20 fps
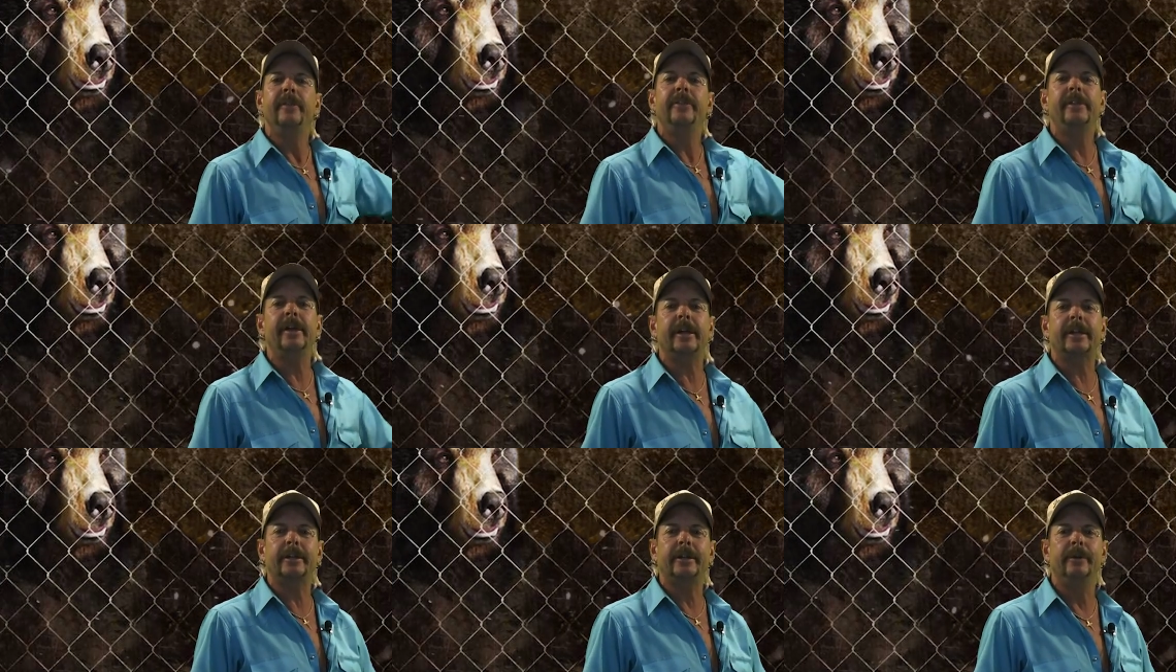
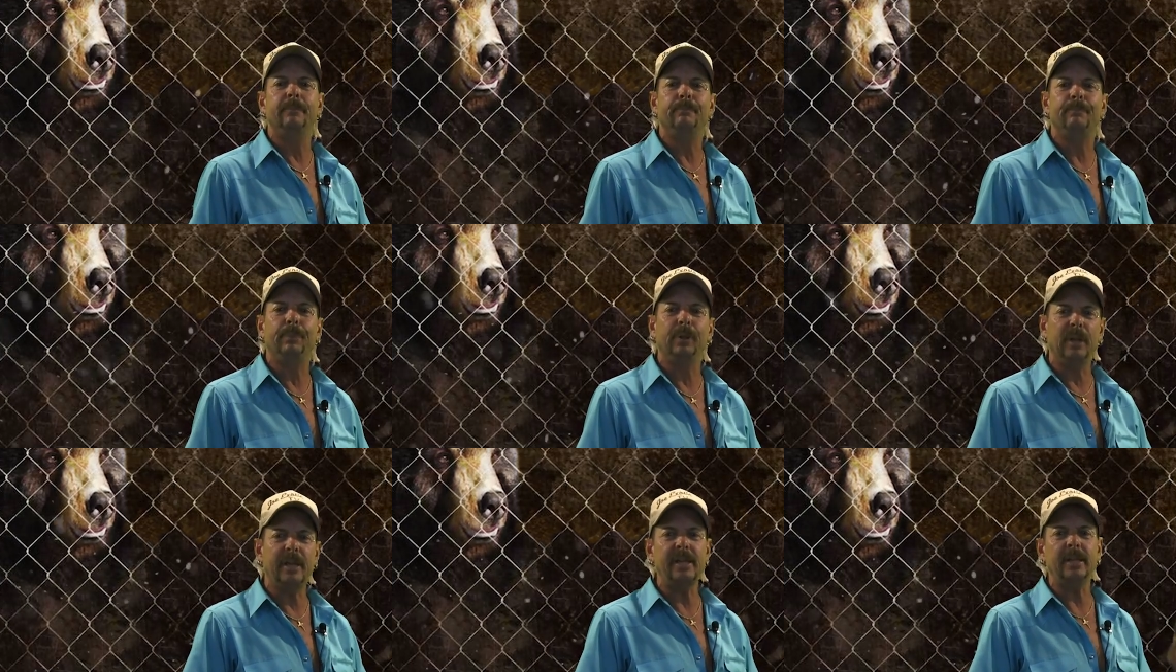that
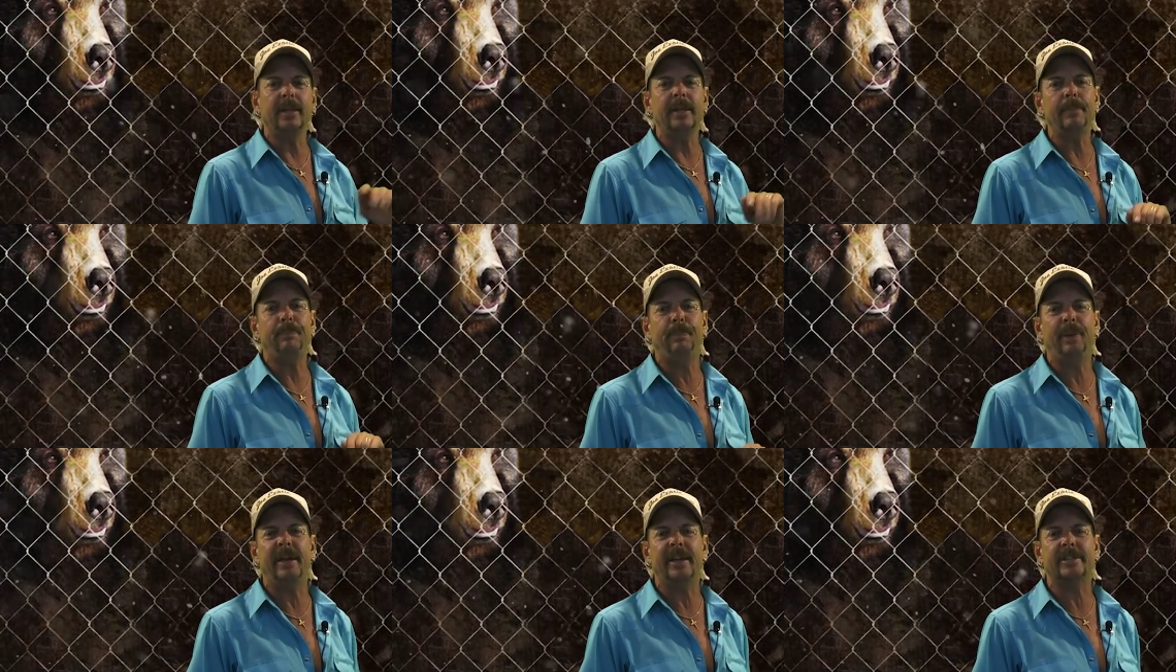
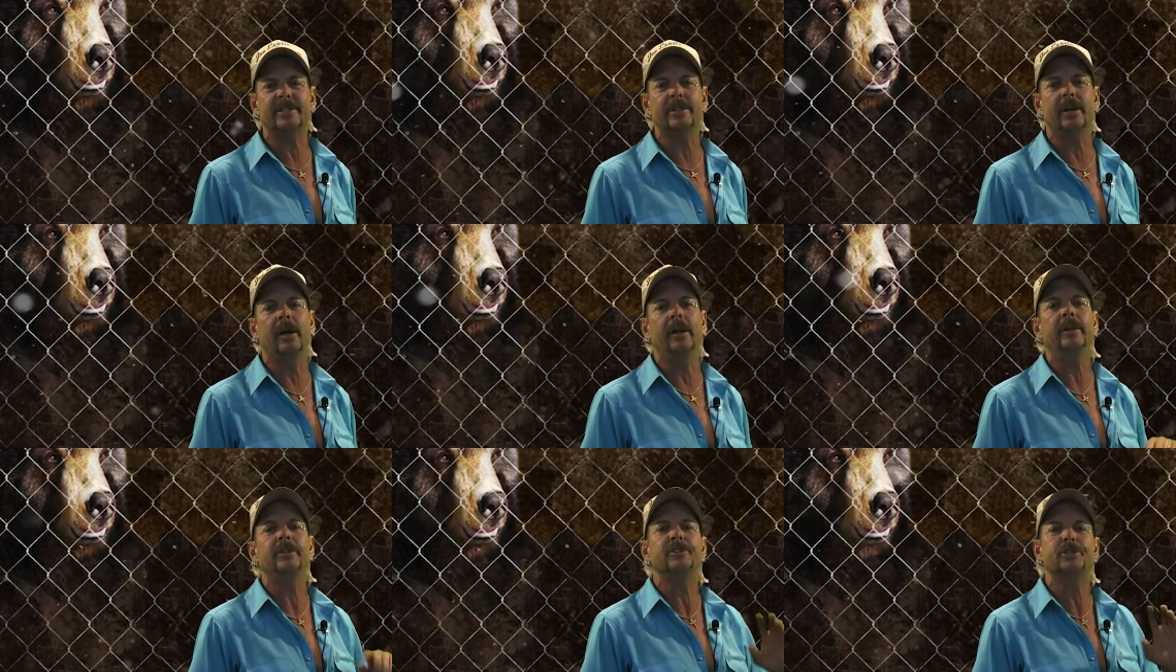completely picks
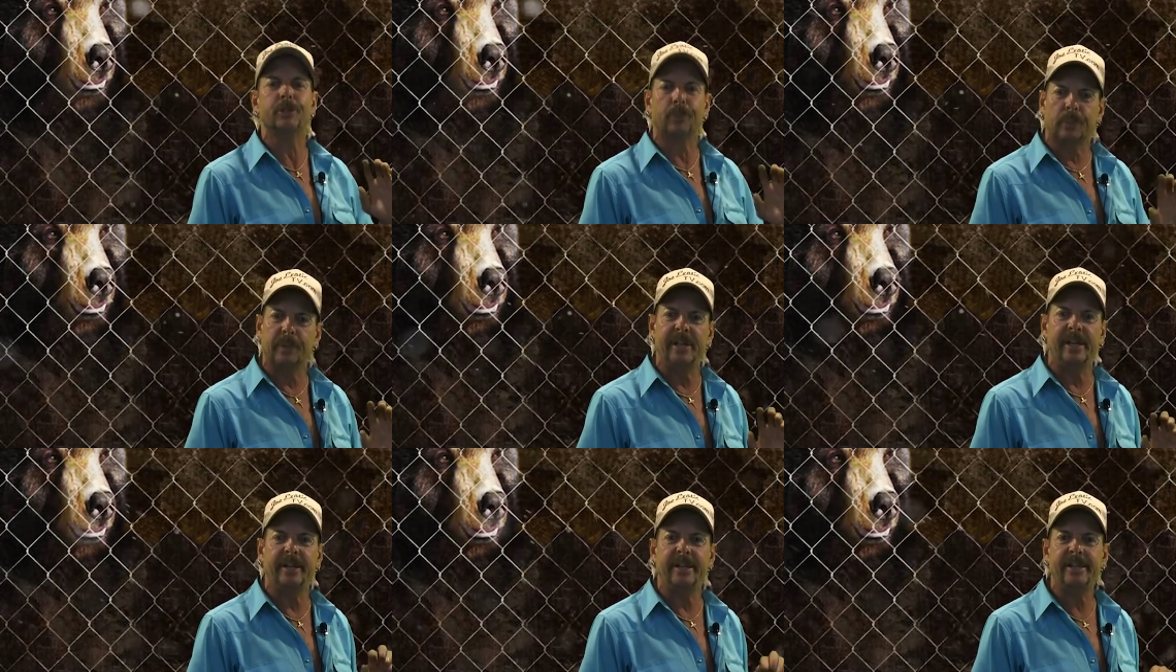on
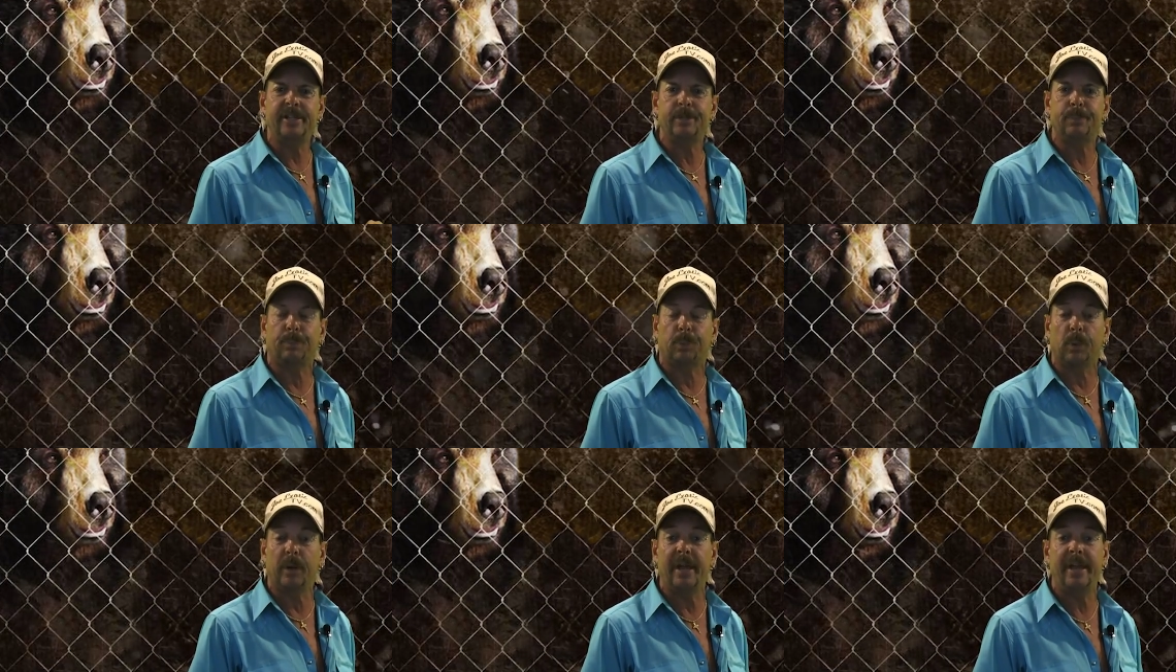Serenity
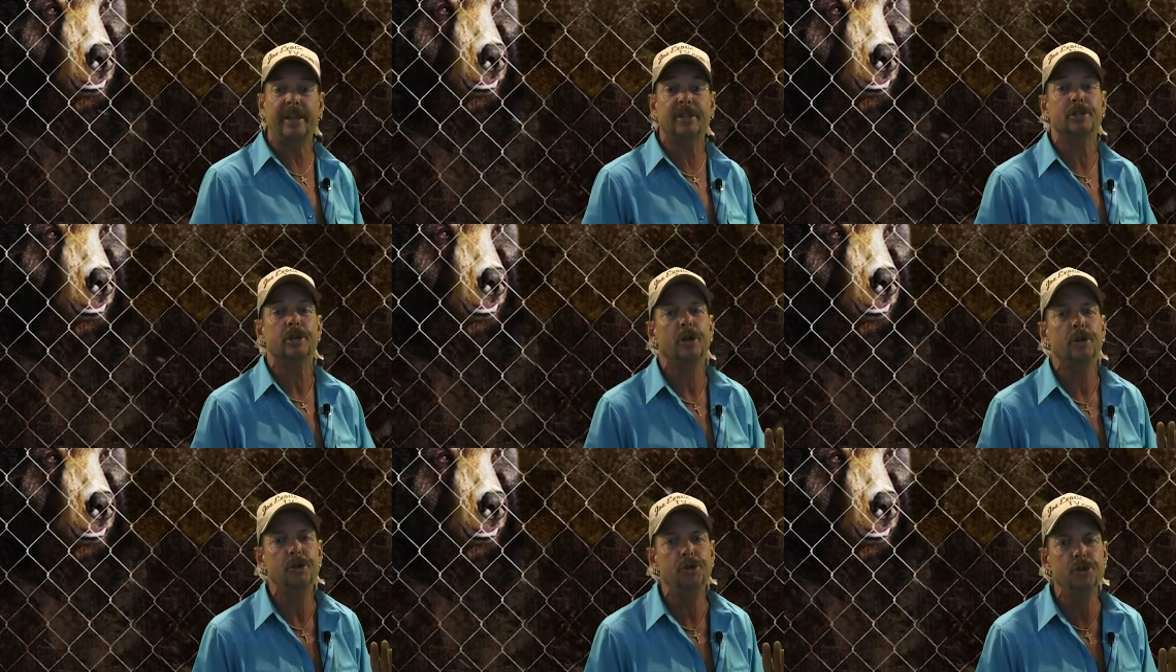
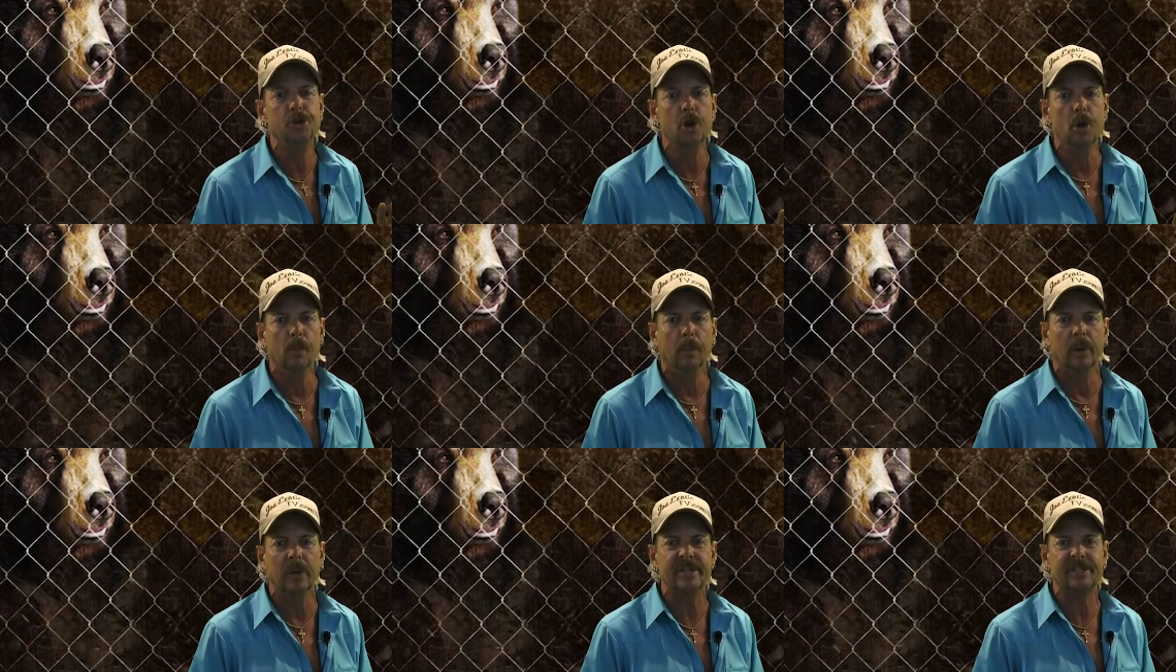Springs
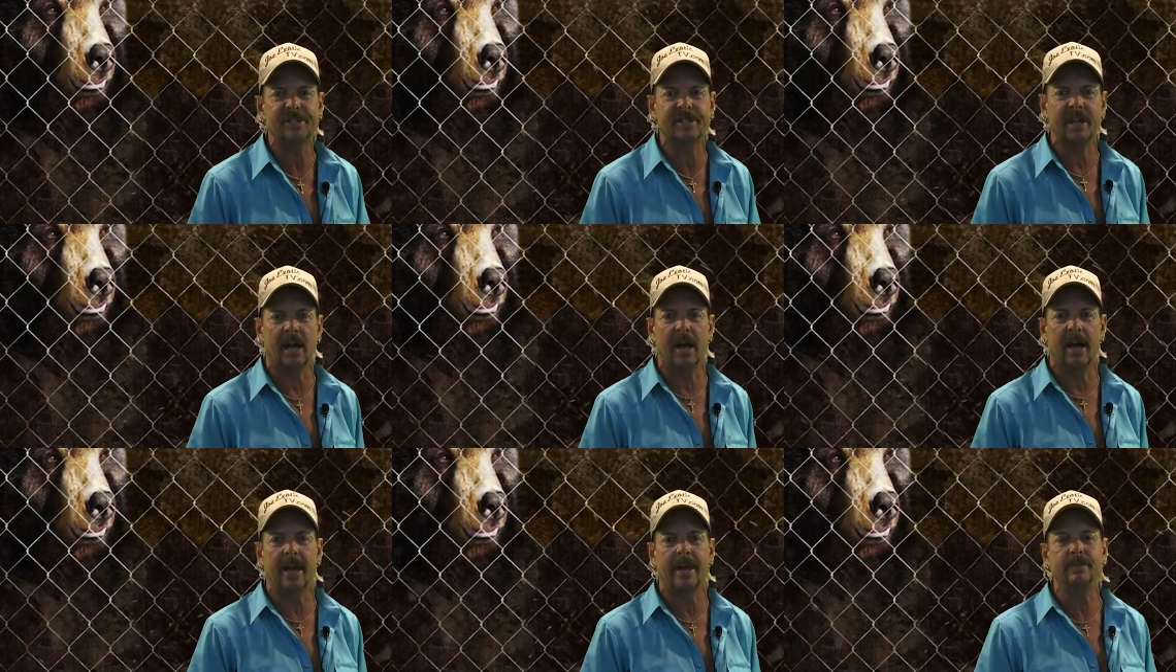numerous
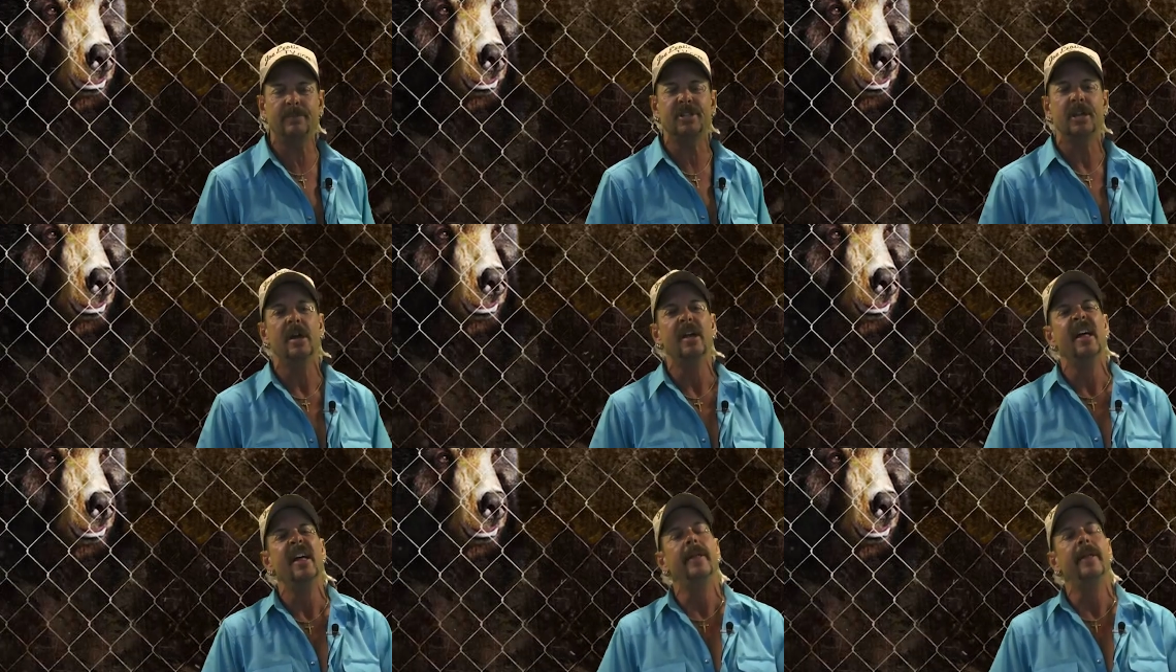times,